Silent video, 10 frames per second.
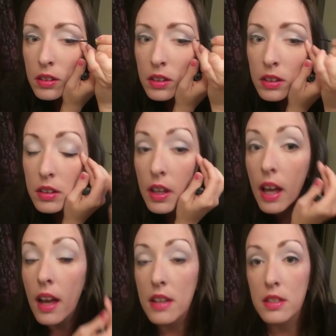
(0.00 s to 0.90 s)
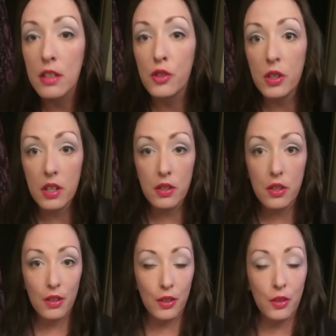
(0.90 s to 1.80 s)
So that has the
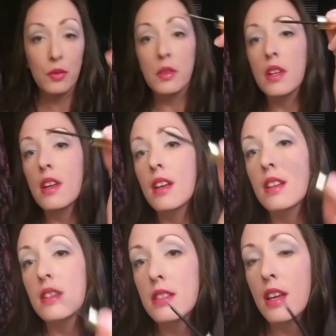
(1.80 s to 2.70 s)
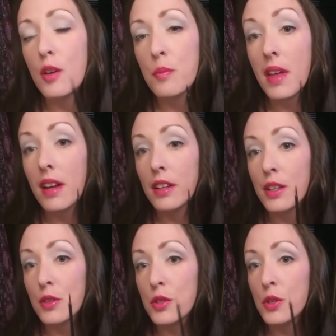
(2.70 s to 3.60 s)
traditional tip that you're
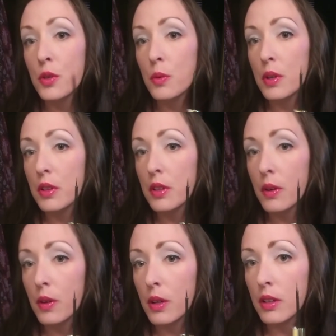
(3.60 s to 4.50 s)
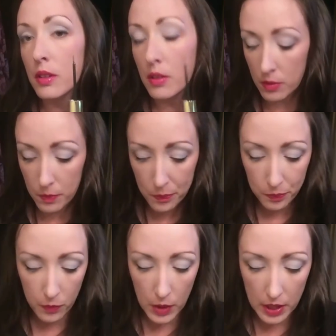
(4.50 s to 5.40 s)
used to with your
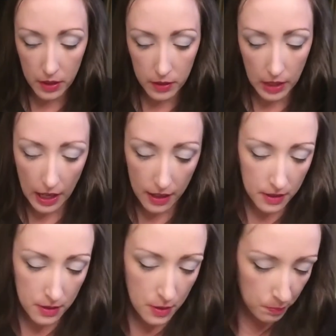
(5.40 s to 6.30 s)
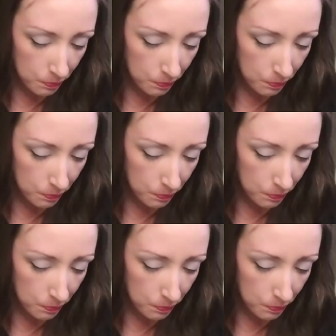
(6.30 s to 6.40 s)
regular liners.